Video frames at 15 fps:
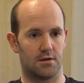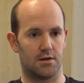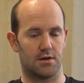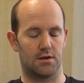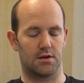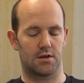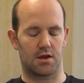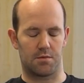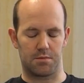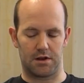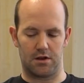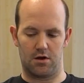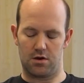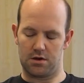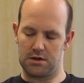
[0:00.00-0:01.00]
uh, coming
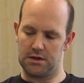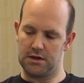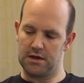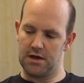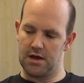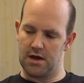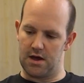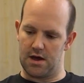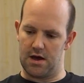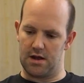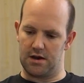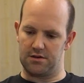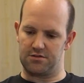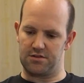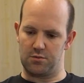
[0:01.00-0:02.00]
along. Uh,
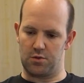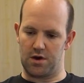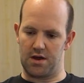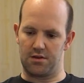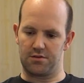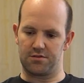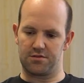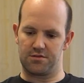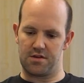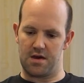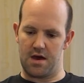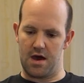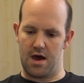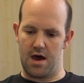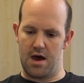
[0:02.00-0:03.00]
let's see what else.
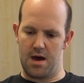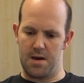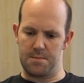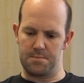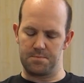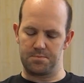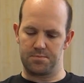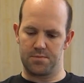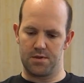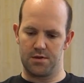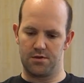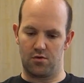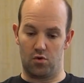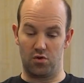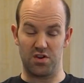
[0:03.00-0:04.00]
Um,
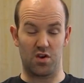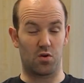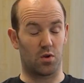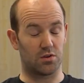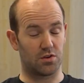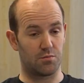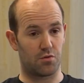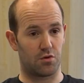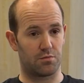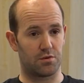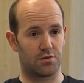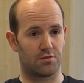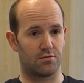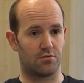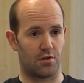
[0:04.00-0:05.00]
audio quality
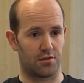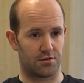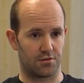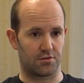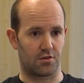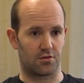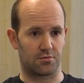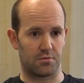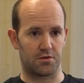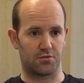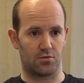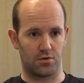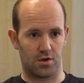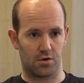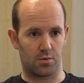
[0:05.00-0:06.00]
improvements. Jonathan's got some nice
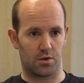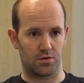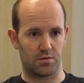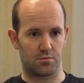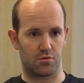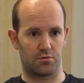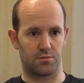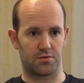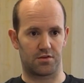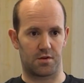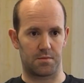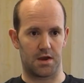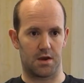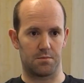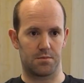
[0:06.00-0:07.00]
audio quality improvements
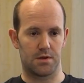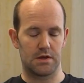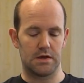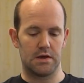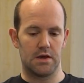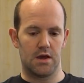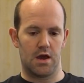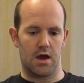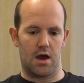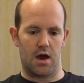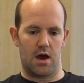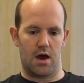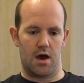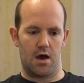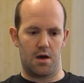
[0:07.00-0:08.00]
coming
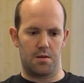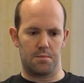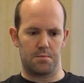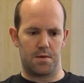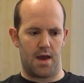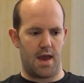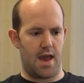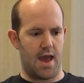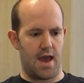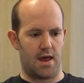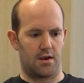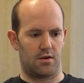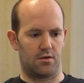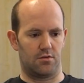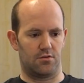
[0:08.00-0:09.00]
up, um,
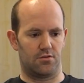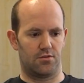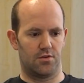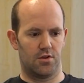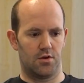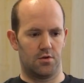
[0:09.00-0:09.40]
and